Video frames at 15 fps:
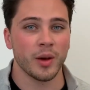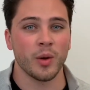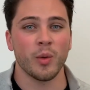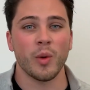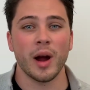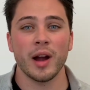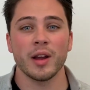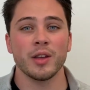
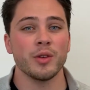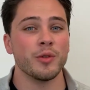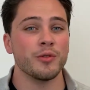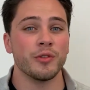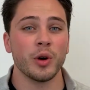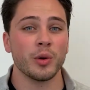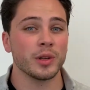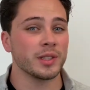Why are you
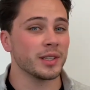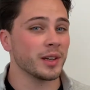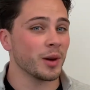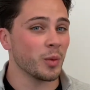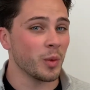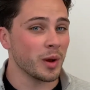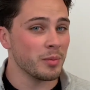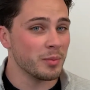focusing
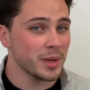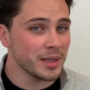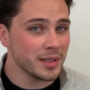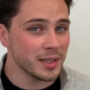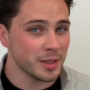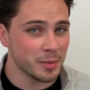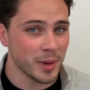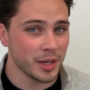on one
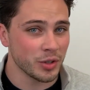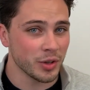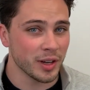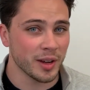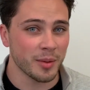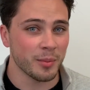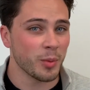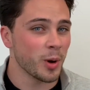business
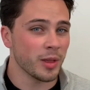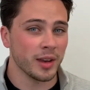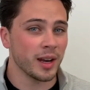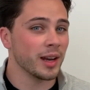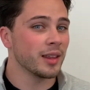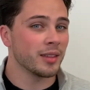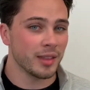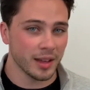metric more than
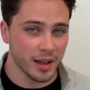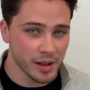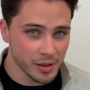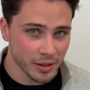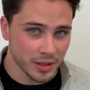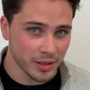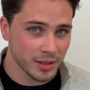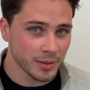anything
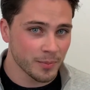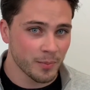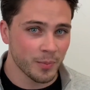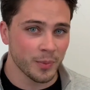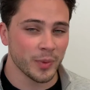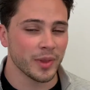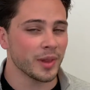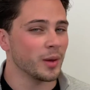else?
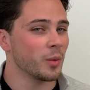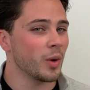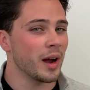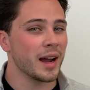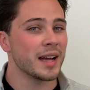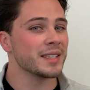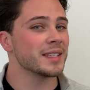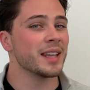And why
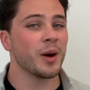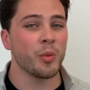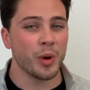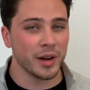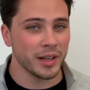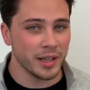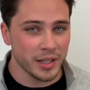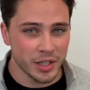hasn't that one
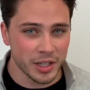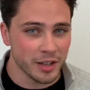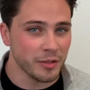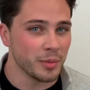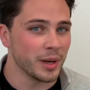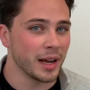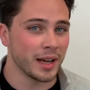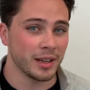initiative
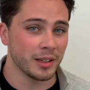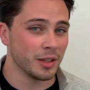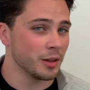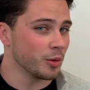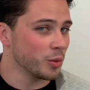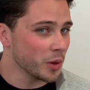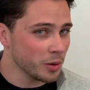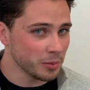been added to
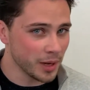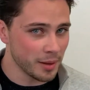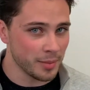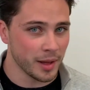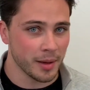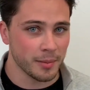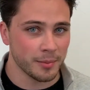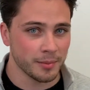the roadmap
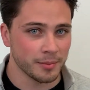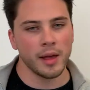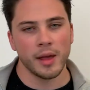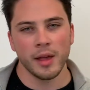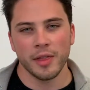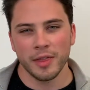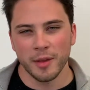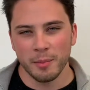yet?
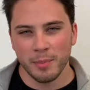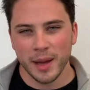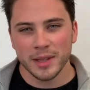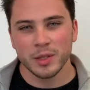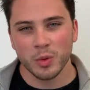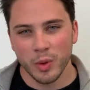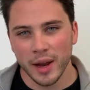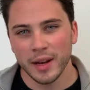The
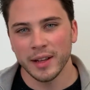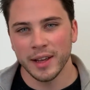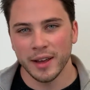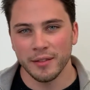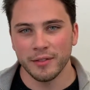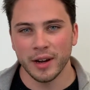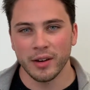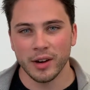best way to get
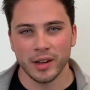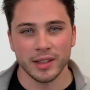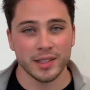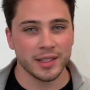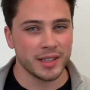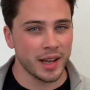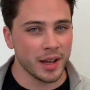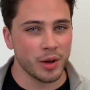various
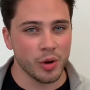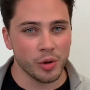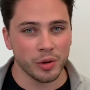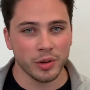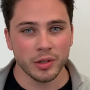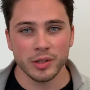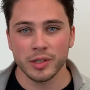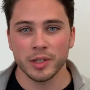
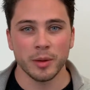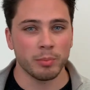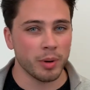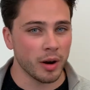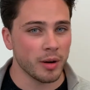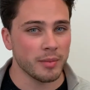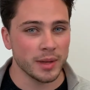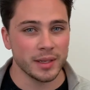stakeholders,
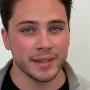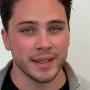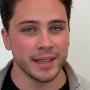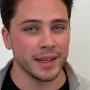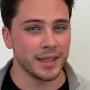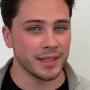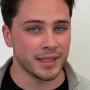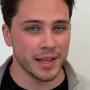departments, and
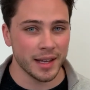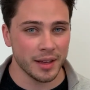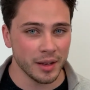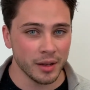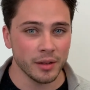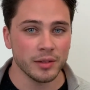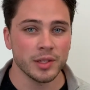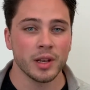
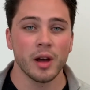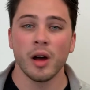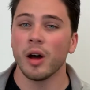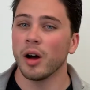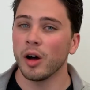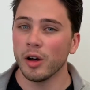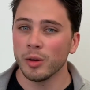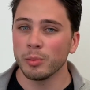executives
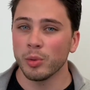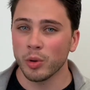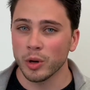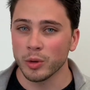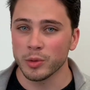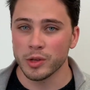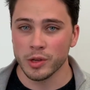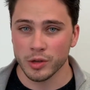on board
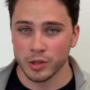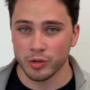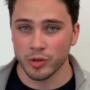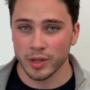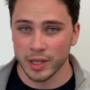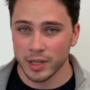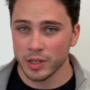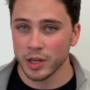with your
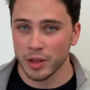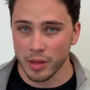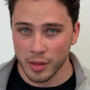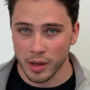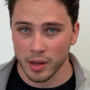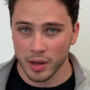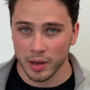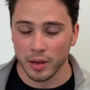strategic
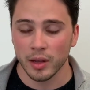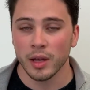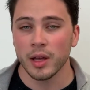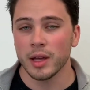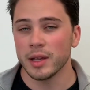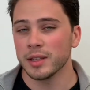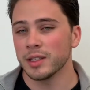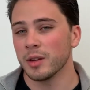thinking
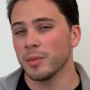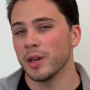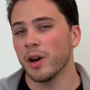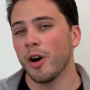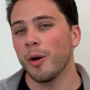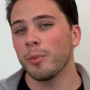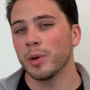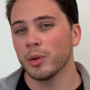is to be
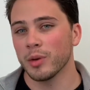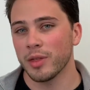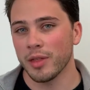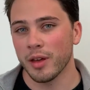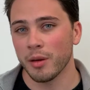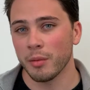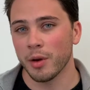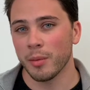open with
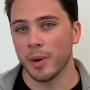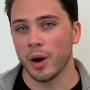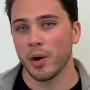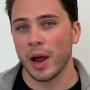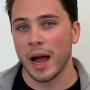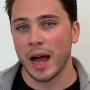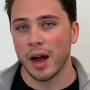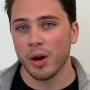them about
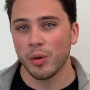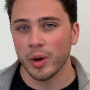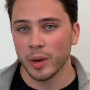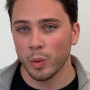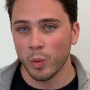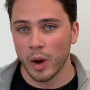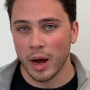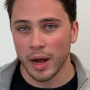how
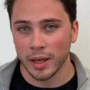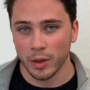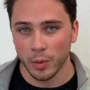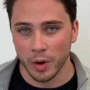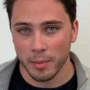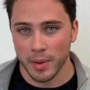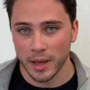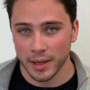and why you are
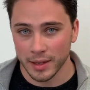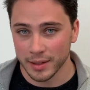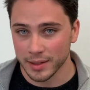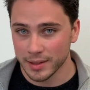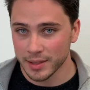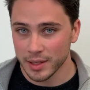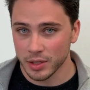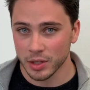making
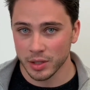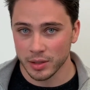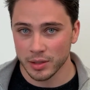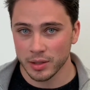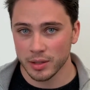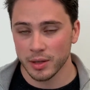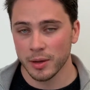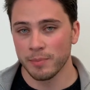decisions.